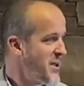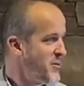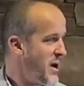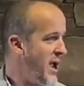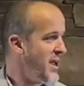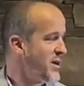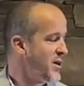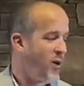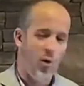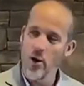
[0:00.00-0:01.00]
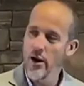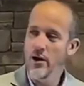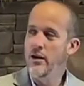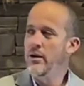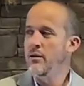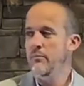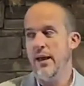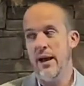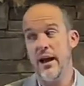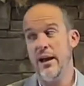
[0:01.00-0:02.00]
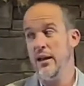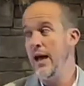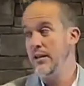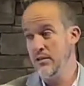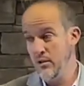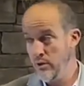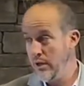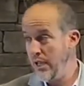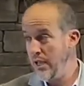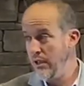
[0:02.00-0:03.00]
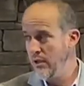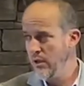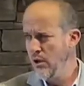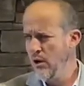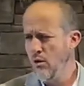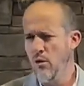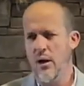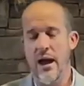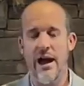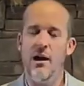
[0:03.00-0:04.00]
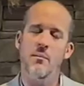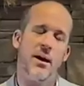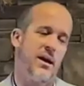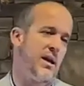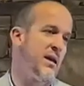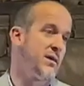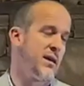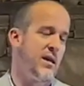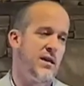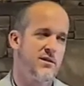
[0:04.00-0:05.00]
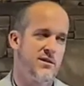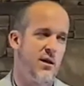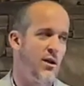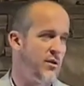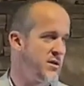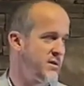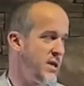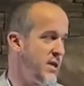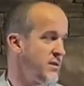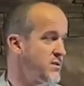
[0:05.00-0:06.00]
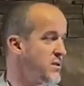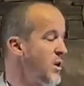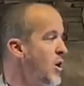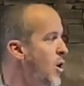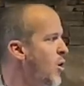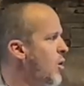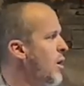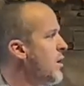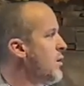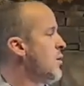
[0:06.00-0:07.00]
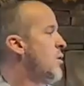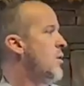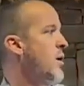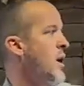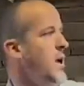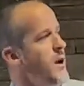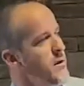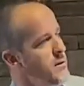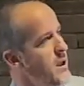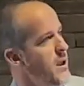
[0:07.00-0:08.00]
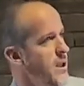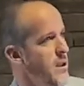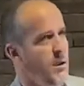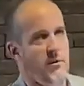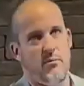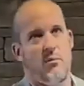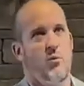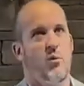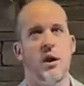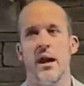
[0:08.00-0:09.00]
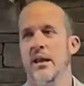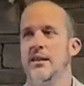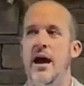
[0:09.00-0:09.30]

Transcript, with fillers: right? Or, man, I got a lot to do today or how am I going to get the kids to all these things, or uh, we got to get the